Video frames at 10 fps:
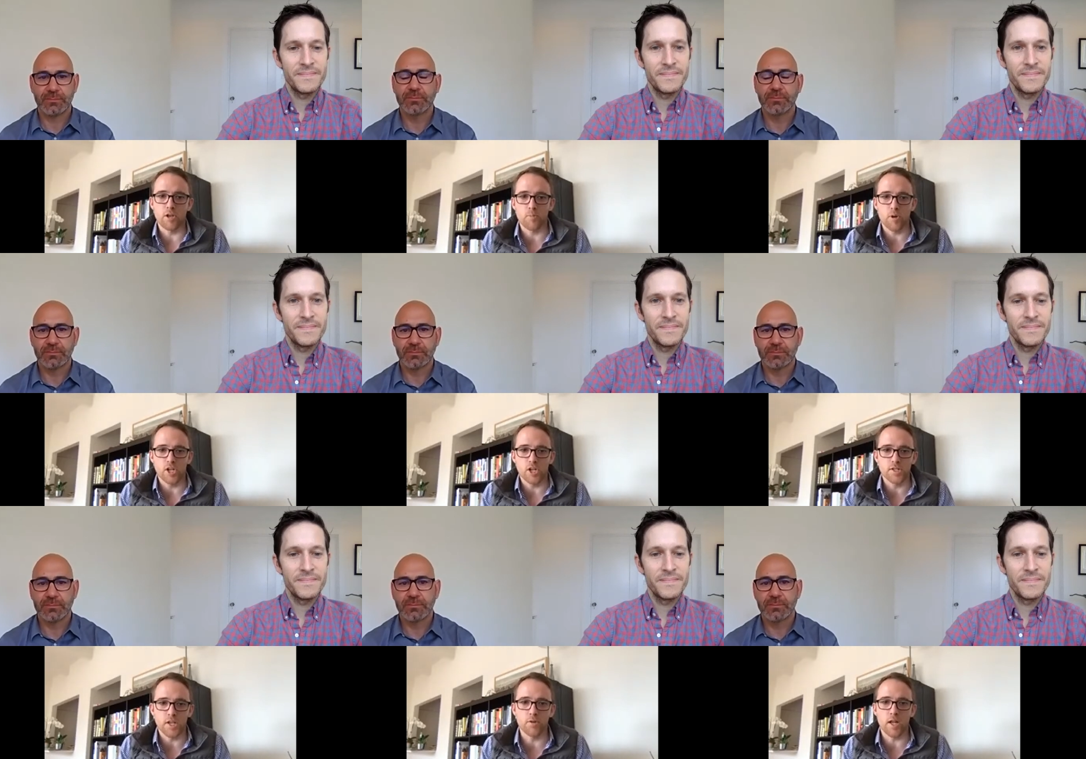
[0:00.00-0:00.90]
Speaker 1: projects, can
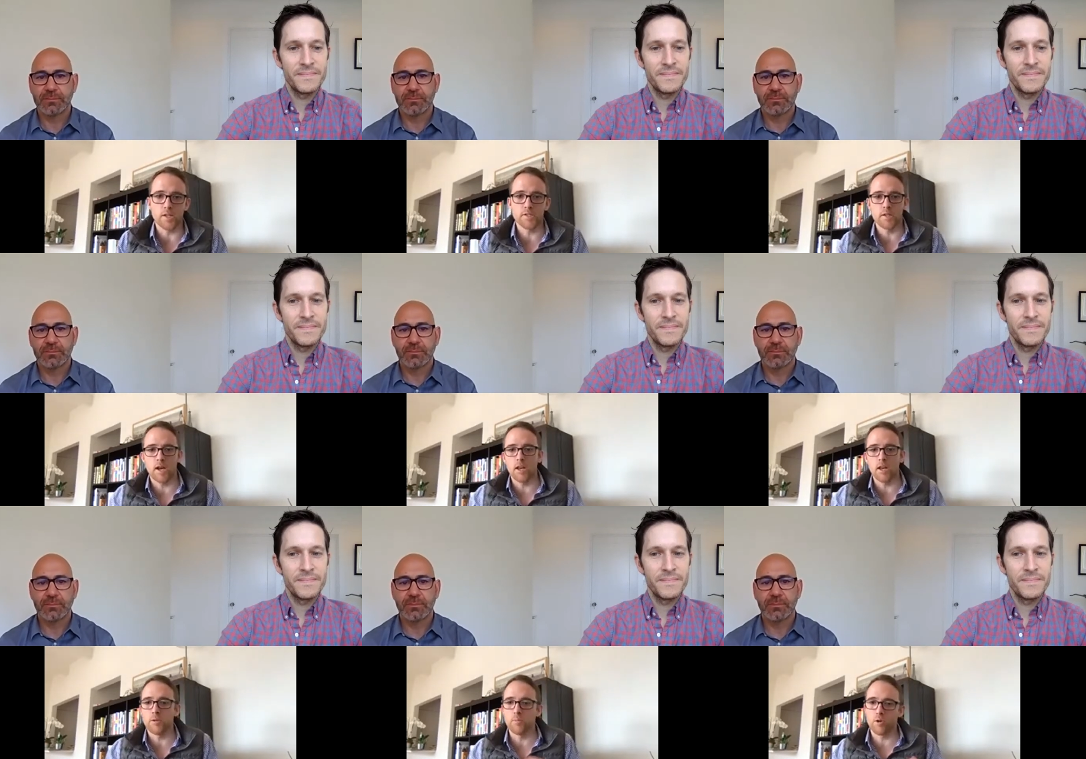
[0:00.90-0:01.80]
you tell us a little bit
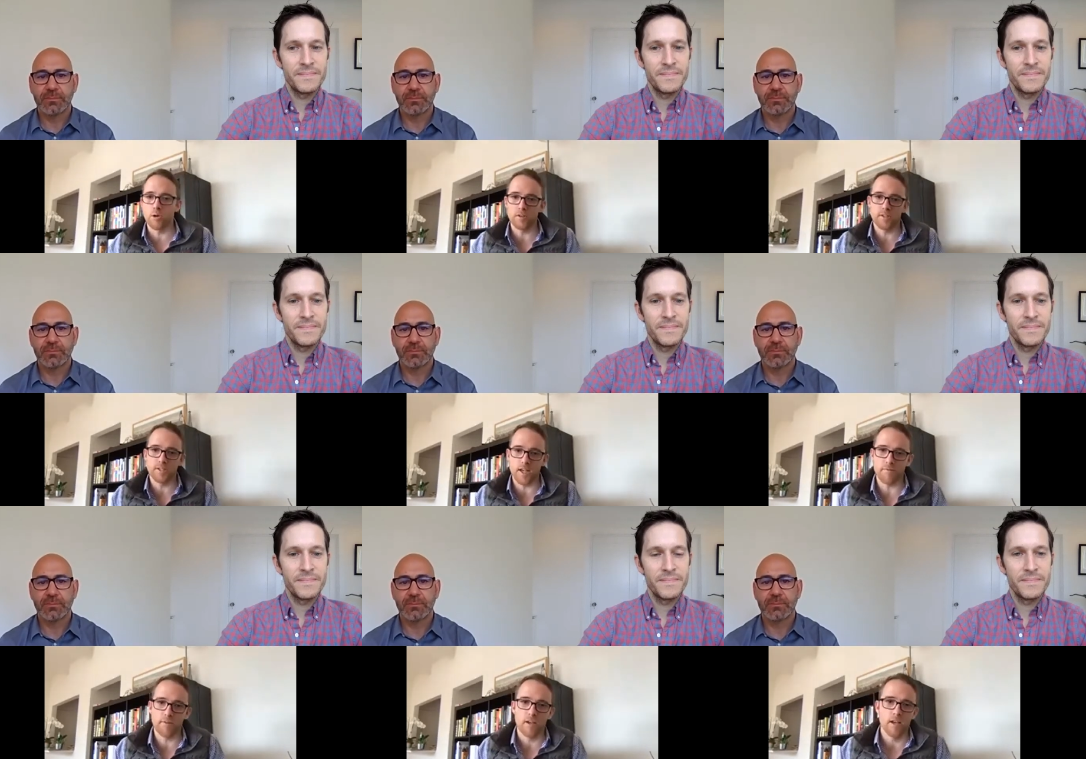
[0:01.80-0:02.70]
more about yourself
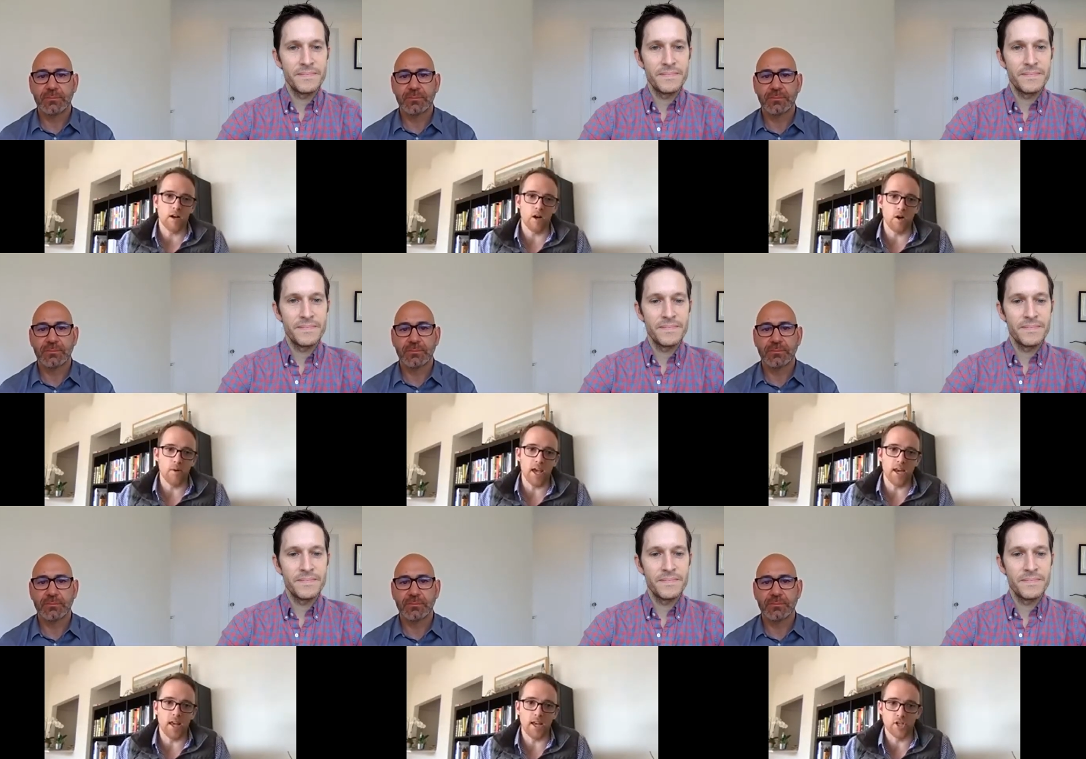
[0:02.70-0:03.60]
uh, and,
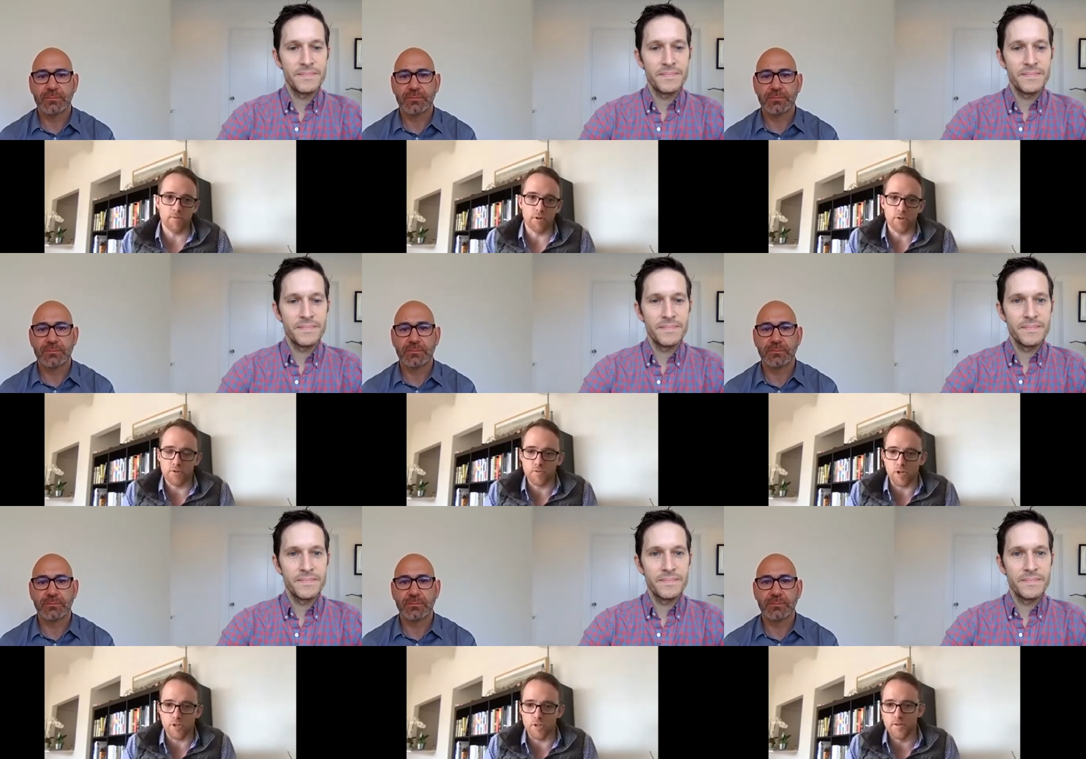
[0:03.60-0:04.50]
and Schaffran
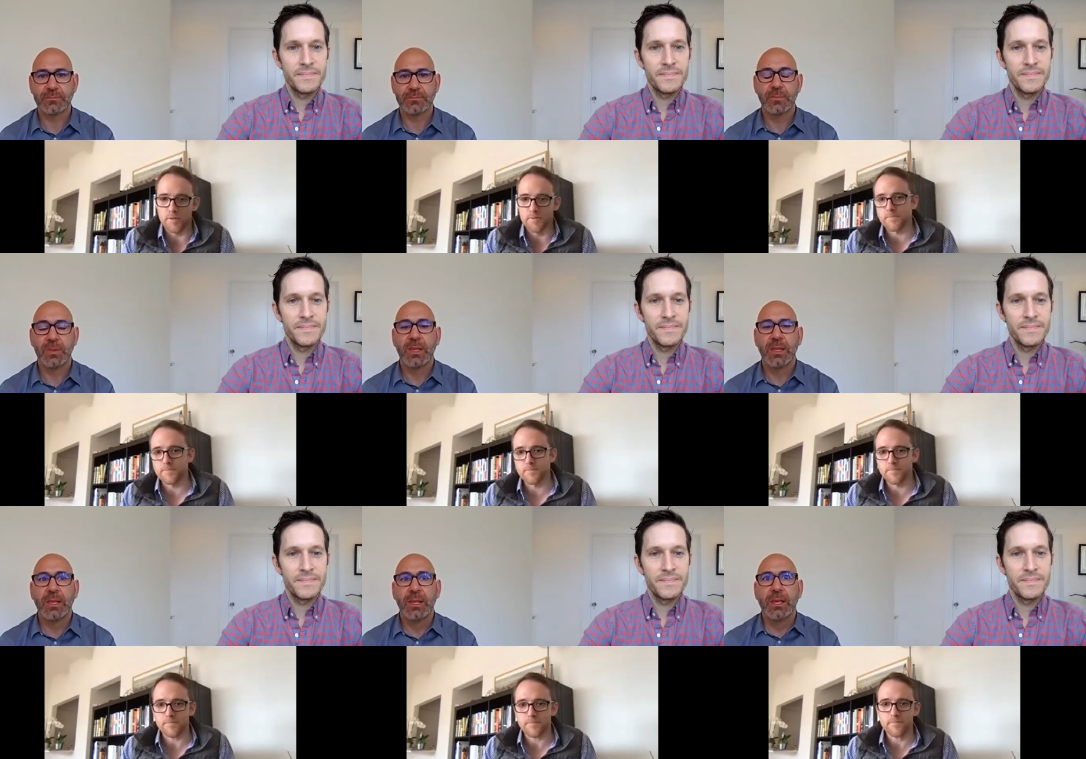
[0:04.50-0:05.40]
Construction?
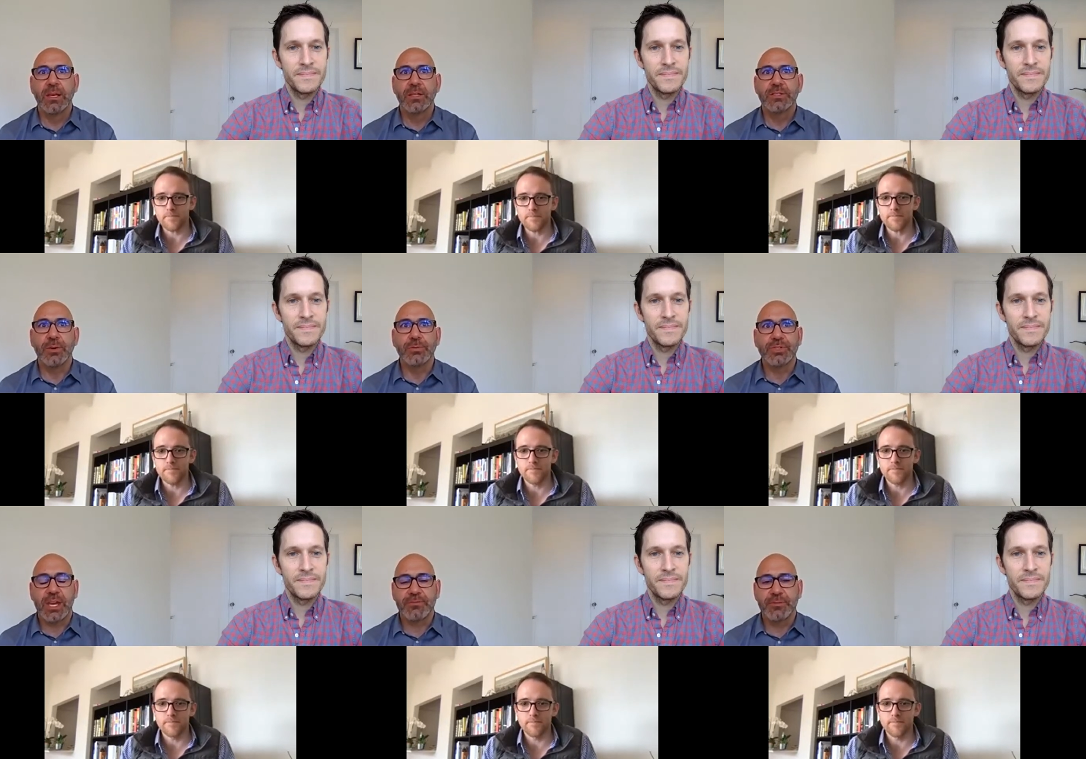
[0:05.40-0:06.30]
Speaker 2: So
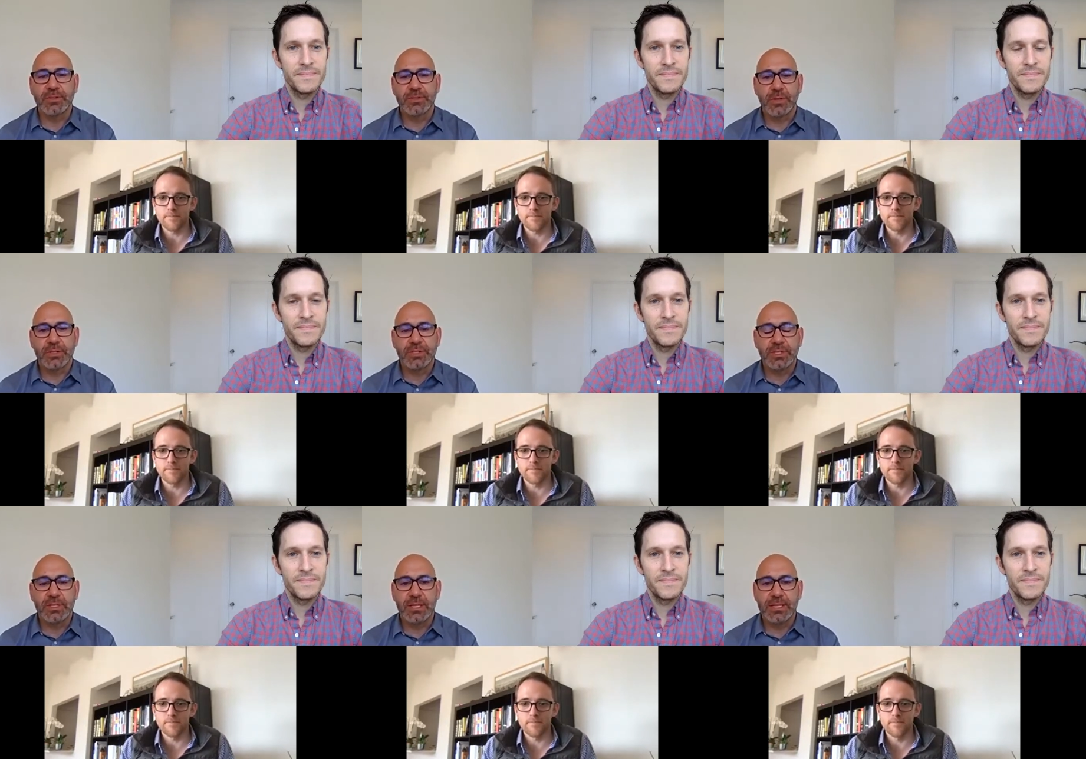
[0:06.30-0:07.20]
Schaffran
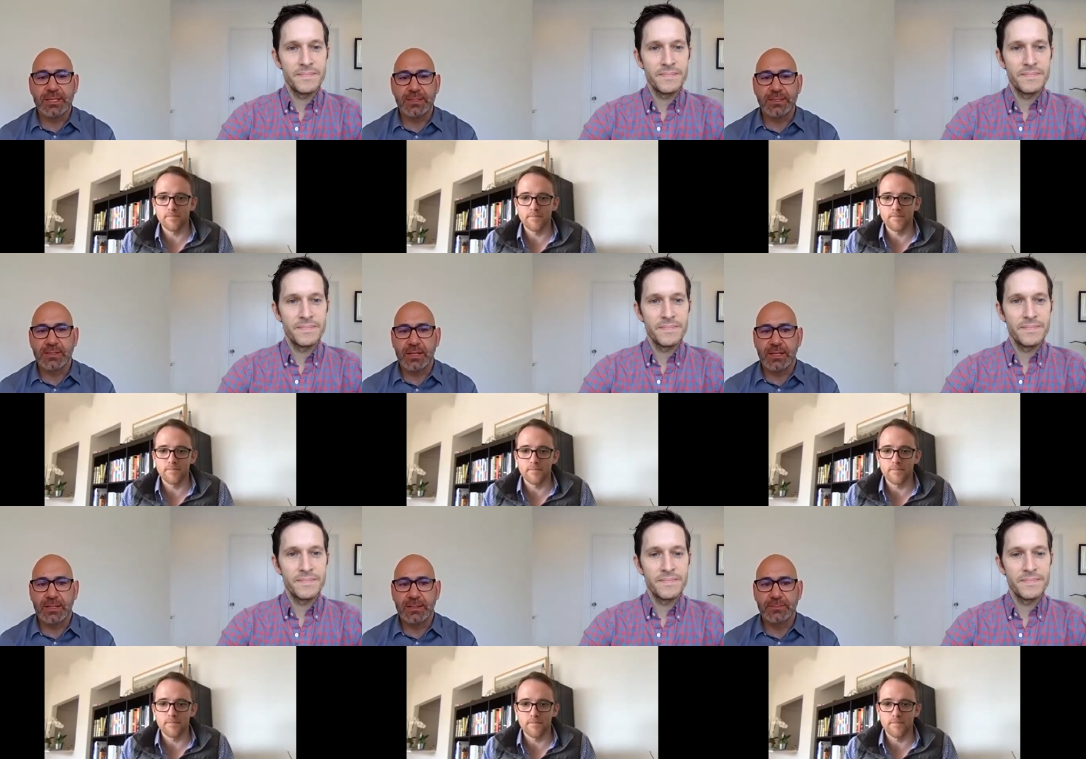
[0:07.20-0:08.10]
Construction is
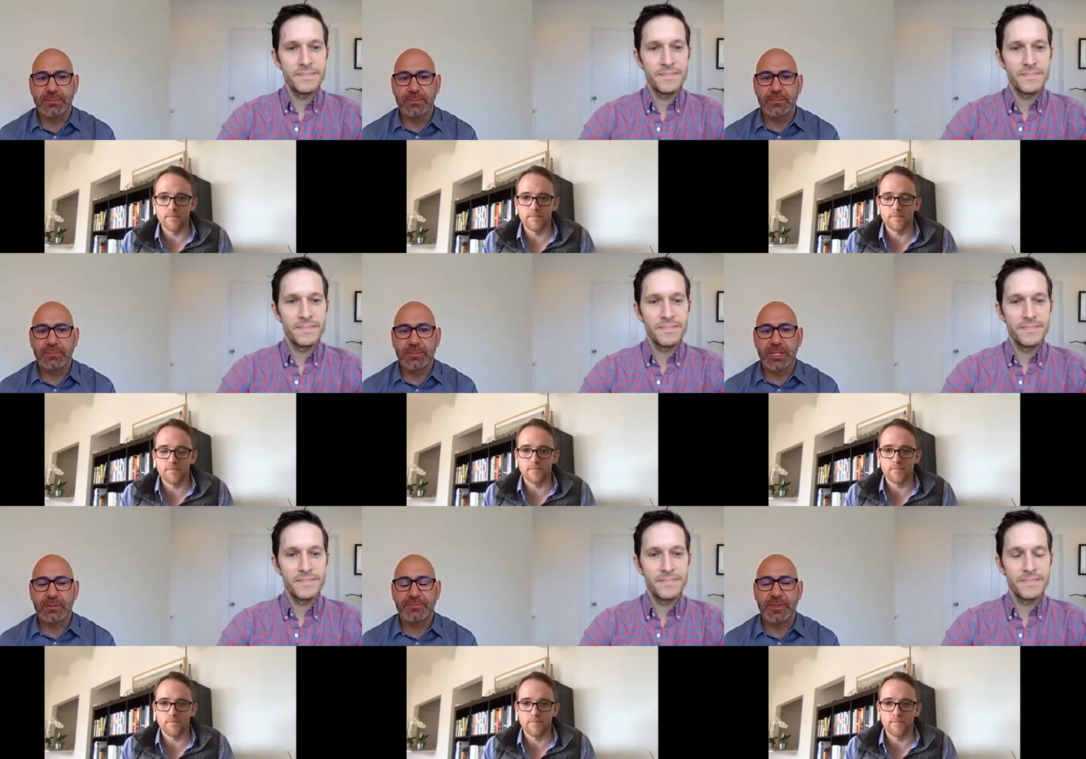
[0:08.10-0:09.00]
um,
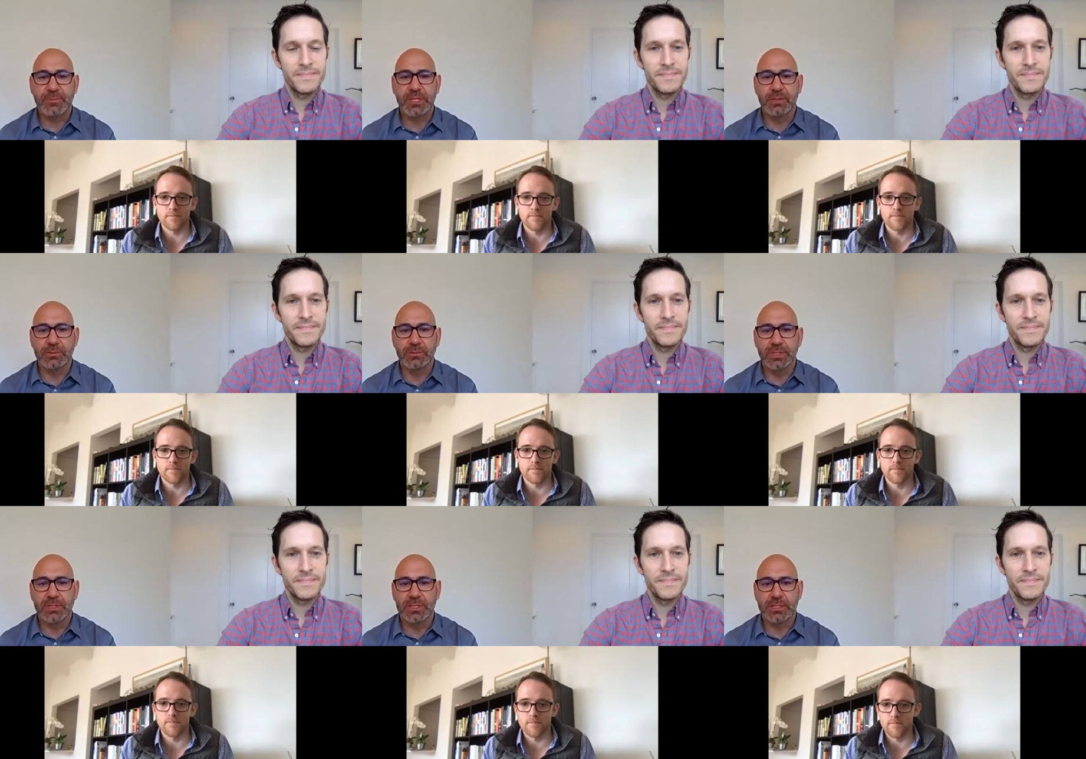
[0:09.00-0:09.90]
a family-owned